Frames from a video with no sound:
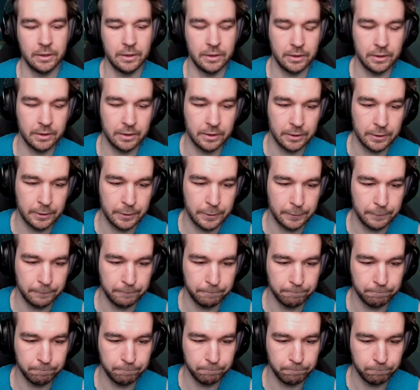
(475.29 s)

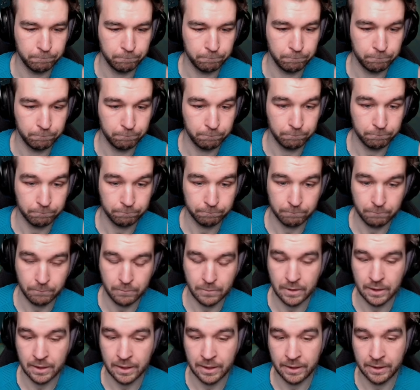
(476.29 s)
And
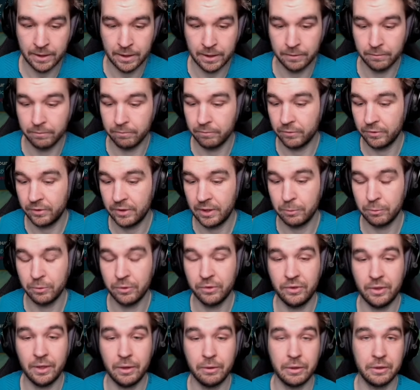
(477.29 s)
then same with
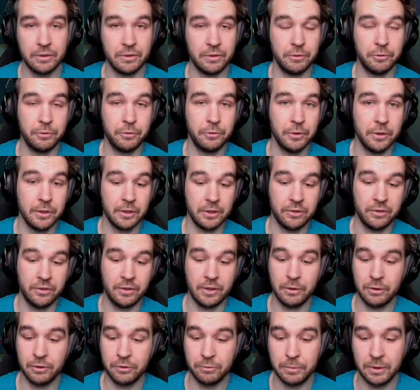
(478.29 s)
Sterax. If you feel like
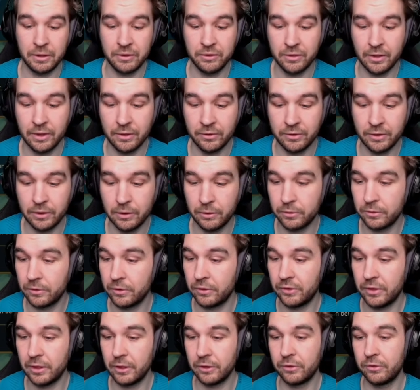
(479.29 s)
Sterax makes sense here, the
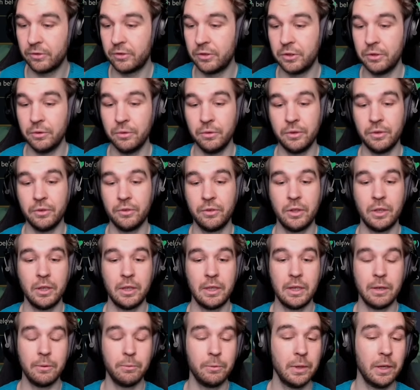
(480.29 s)
Sterax shield is going to get really